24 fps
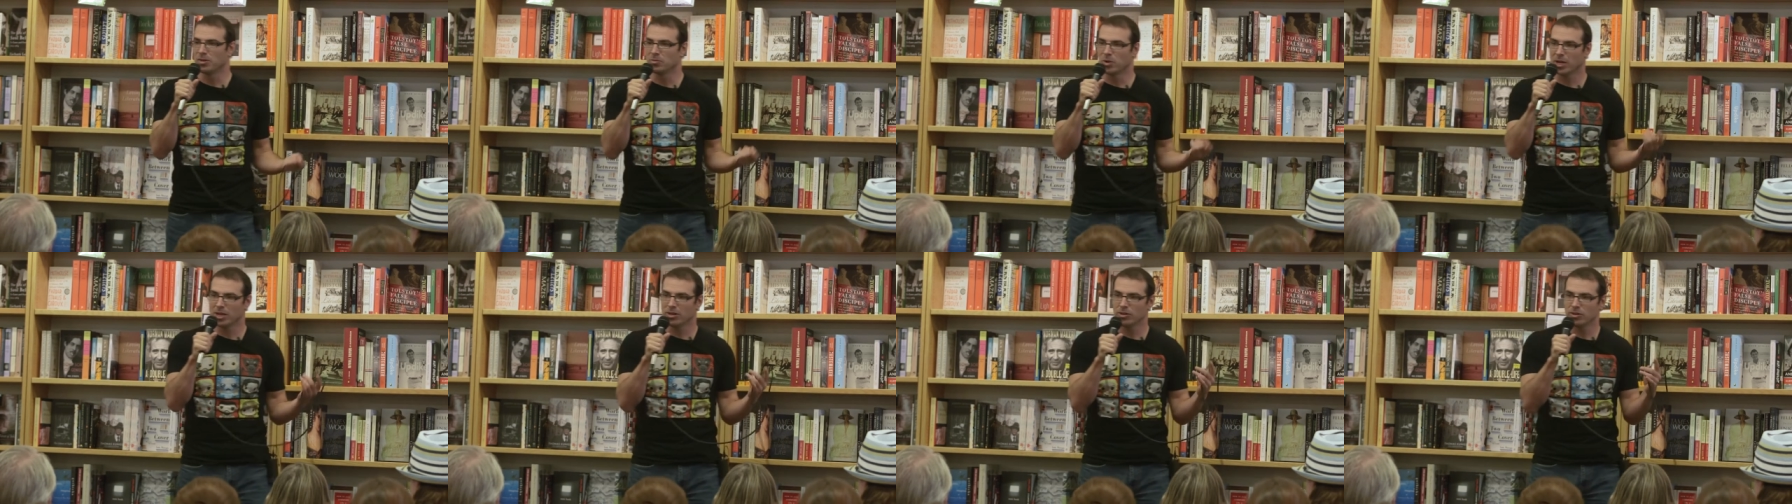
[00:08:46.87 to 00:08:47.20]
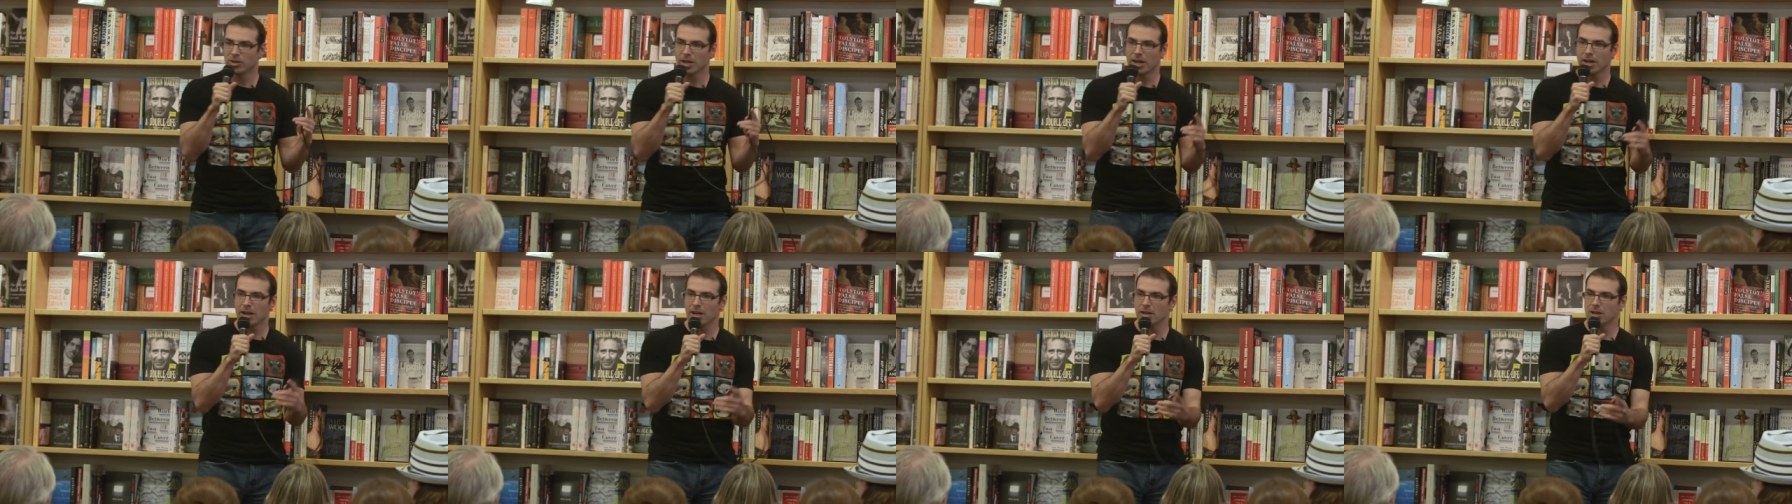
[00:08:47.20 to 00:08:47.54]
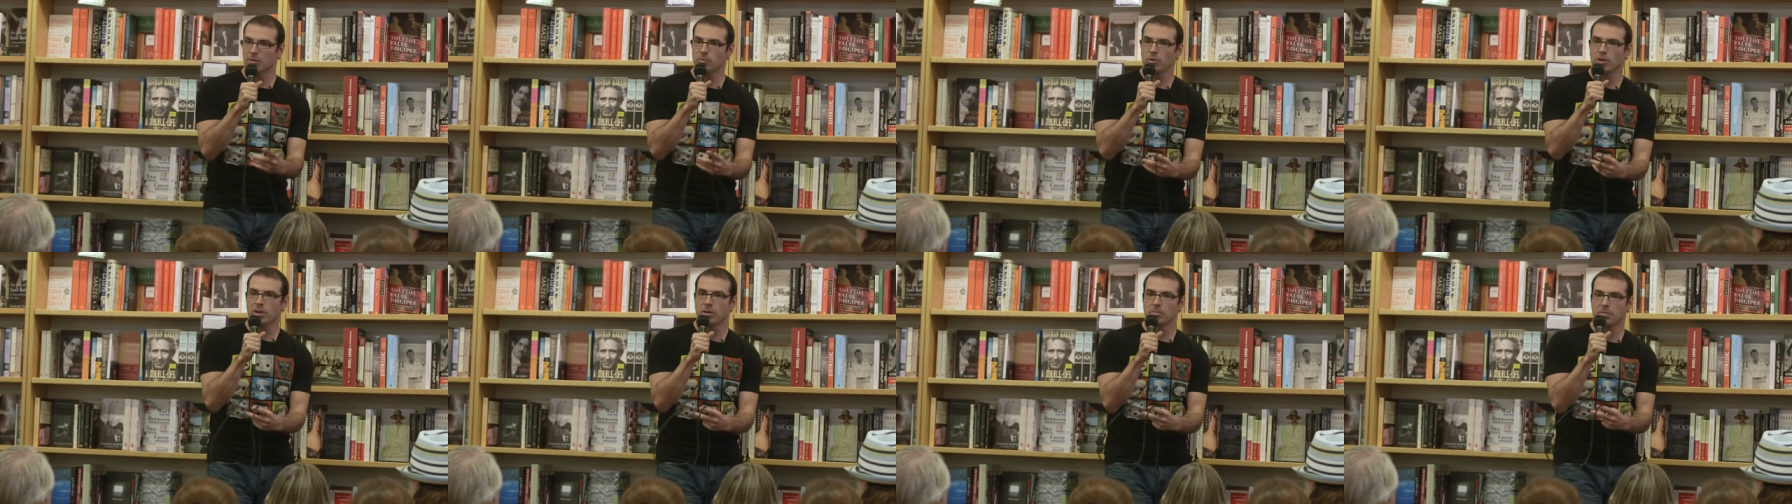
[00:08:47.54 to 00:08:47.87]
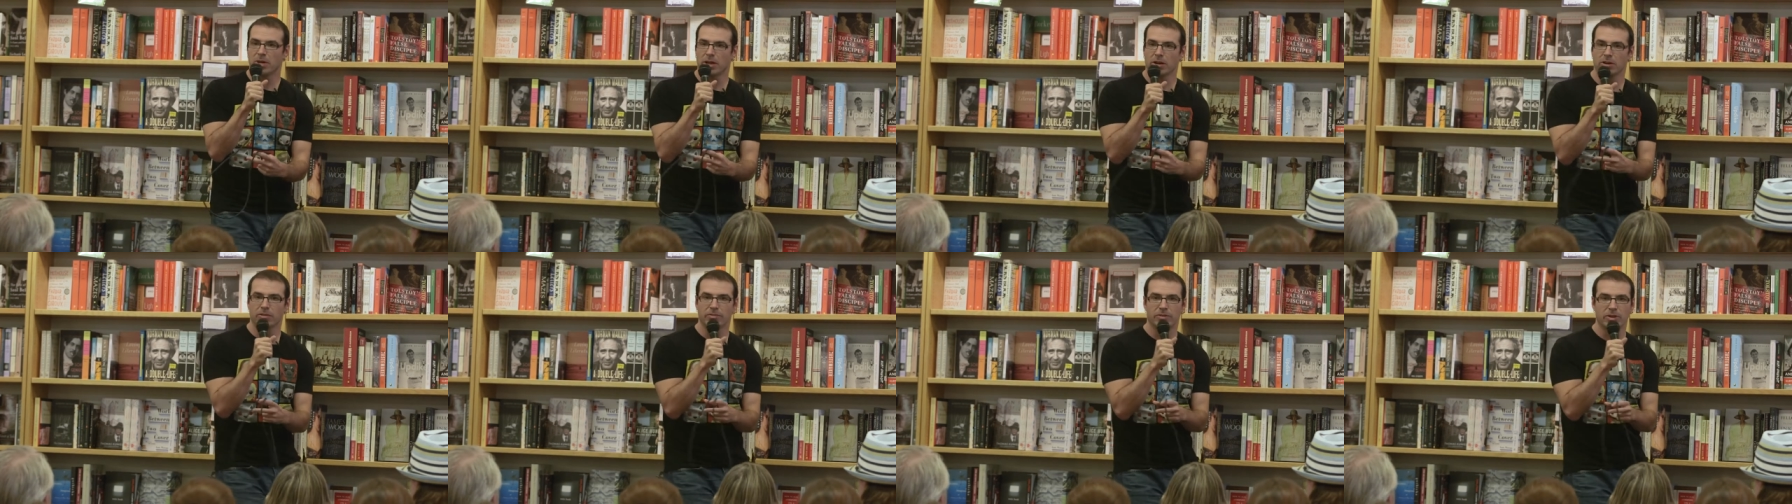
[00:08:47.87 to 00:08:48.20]
Why couldn't I end up with a
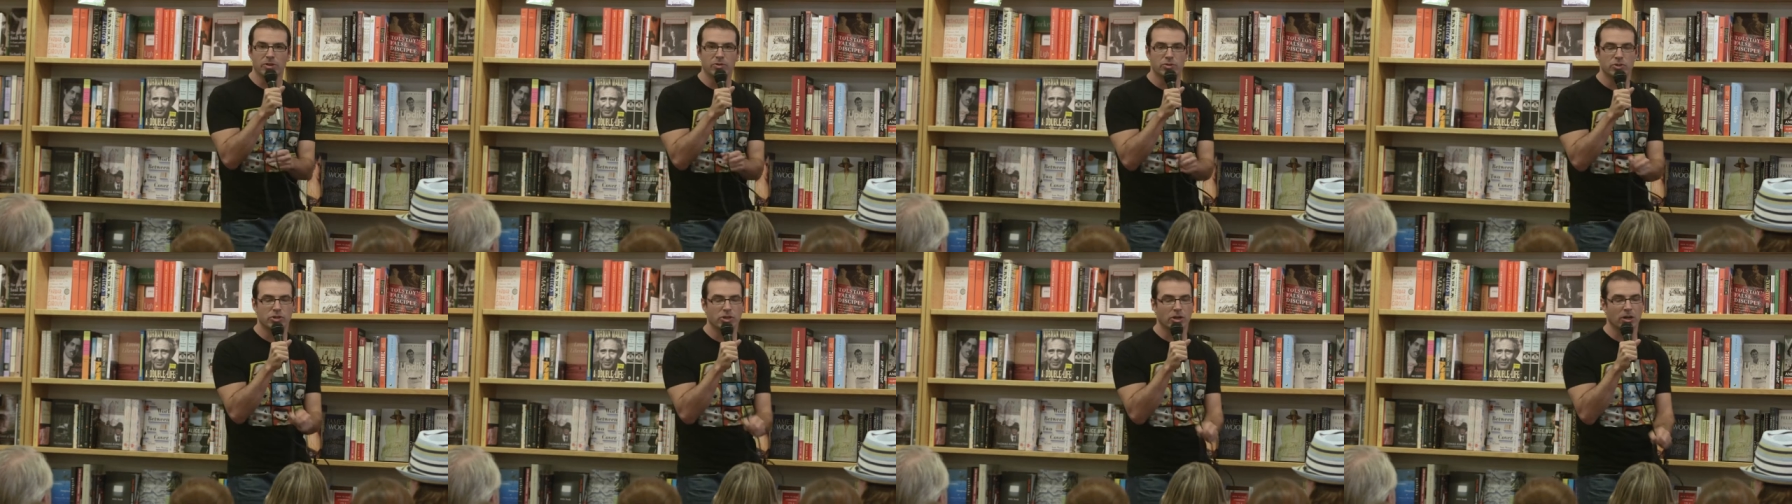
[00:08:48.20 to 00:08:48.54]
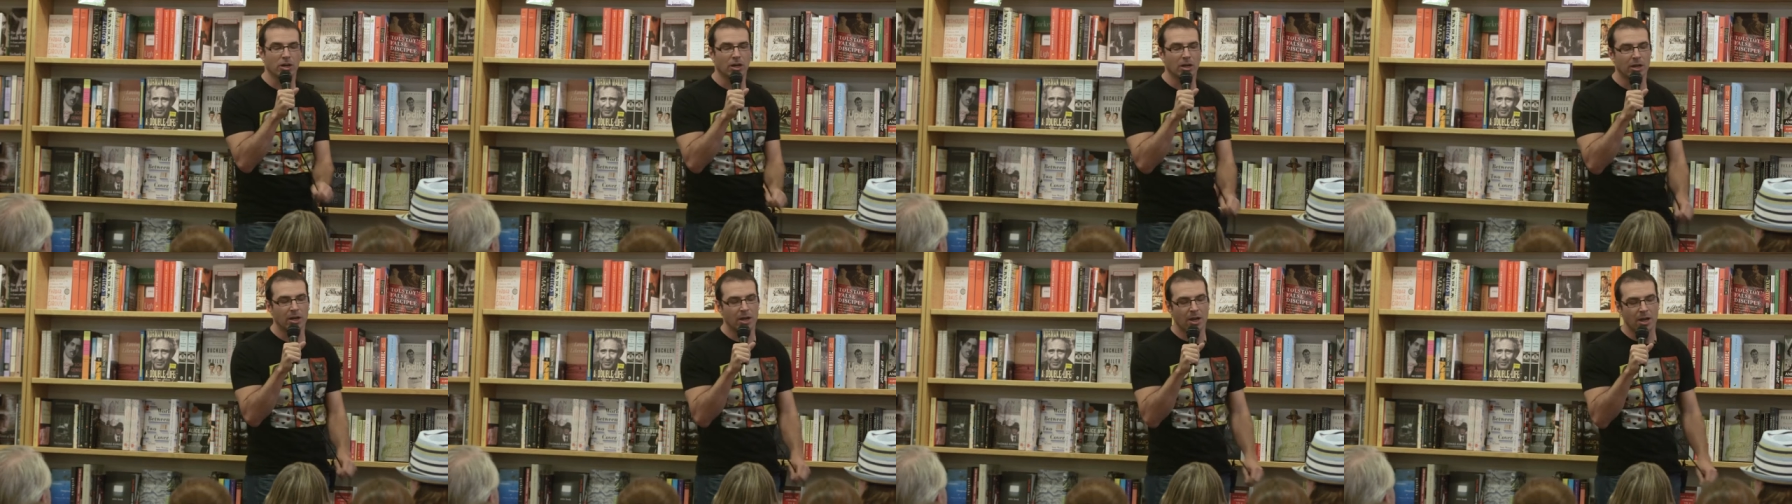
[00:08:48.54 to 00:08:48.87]
better future?